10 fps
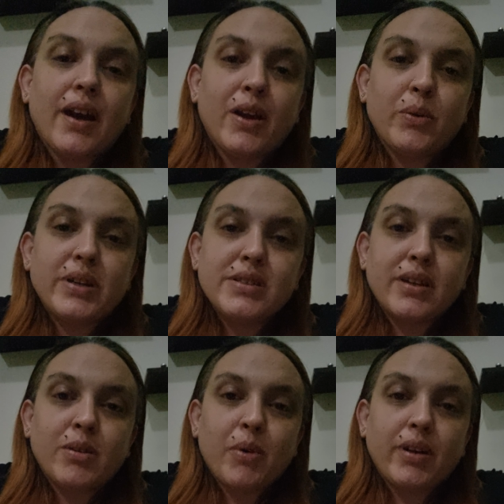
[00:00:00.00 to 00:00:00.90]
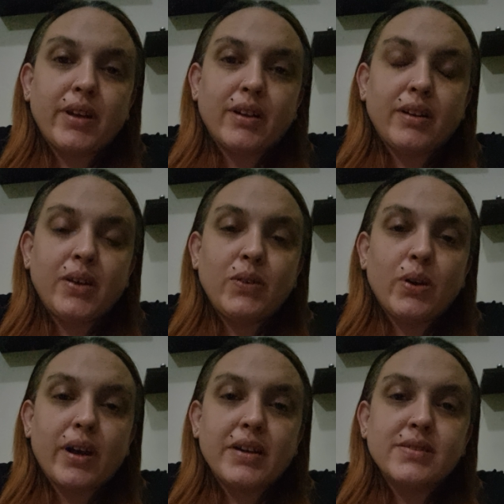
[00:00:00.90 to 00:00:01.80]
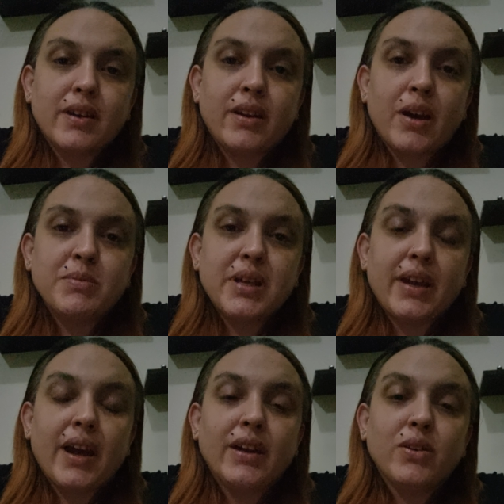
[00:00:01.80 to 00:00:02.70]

I wanted to come on here and give you guys an update.